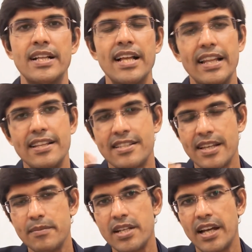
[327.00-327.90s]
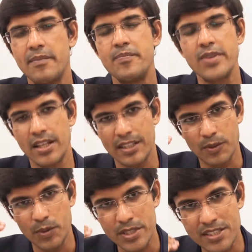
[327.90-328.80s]
At the same time,
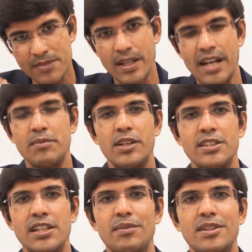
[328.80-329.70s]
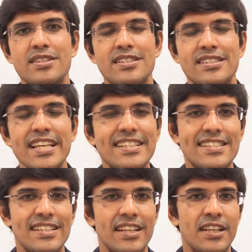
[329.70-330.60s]
I'm going to tell you about the
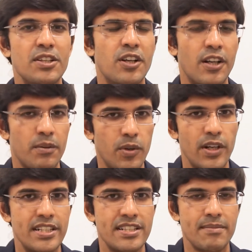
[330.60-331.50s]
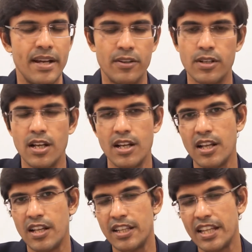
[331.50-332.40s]
6. You got a point is about
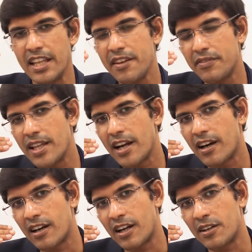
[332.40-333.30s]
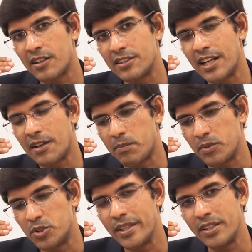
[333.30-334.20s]
if they are
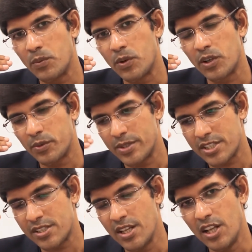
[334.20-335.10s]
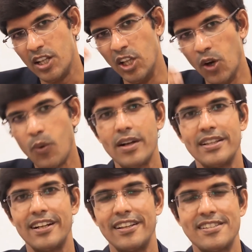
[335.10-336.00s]
doing the work which is lower
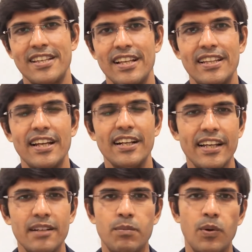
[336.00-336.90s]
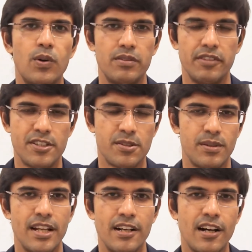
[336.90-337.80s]
than the skill, they're going to get bored very soon.
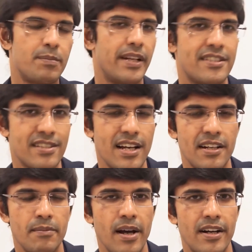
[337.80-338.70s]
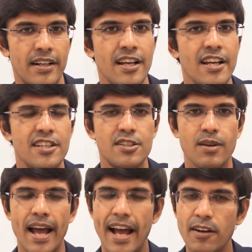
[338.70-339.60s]
They're not being excited about it. So
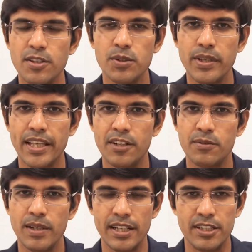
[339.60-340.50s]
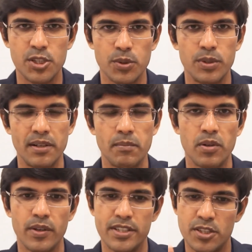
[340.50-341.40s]
how do we can really do the
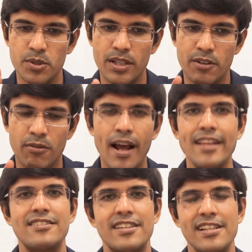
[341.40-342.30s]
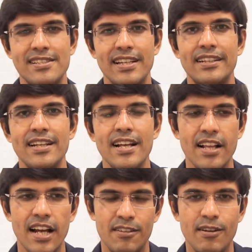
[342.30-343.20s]
employee to do the right skill set
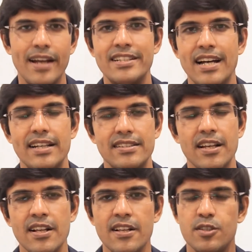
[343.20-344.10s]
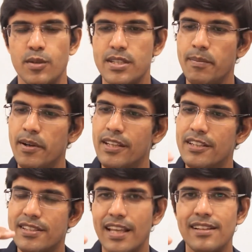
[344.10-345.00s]
and right task? So it's about the
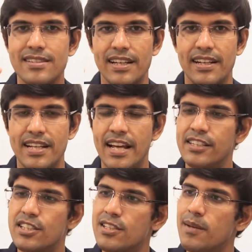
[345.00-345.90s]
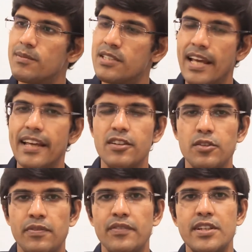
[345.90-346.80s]
skill set and just give 10 to
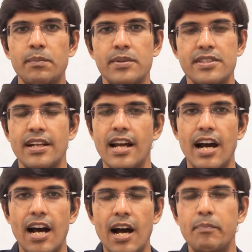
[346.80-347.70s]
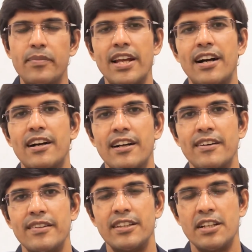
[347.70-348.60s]
15% up
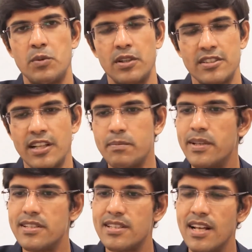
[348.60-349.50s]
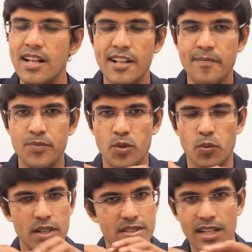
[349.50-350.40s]
their work. So that means
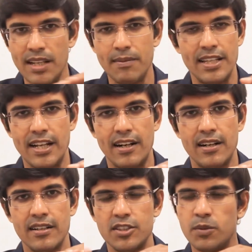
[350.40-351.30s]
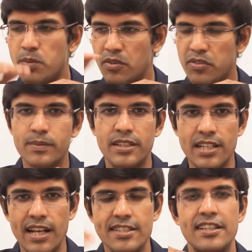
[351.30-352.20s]
what is the level they are to perform the
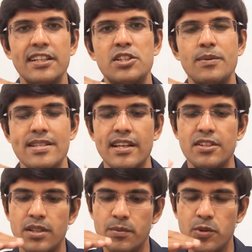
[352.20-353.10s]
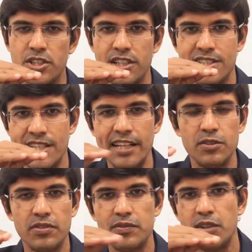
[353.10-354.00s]
task they need to assign to them, which needs 10
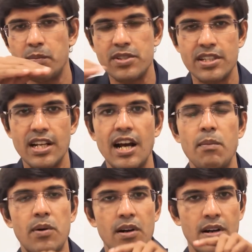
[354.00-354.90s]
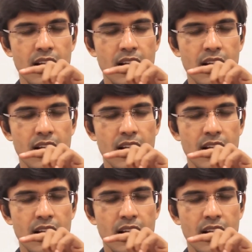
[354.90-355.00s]
to 15% upper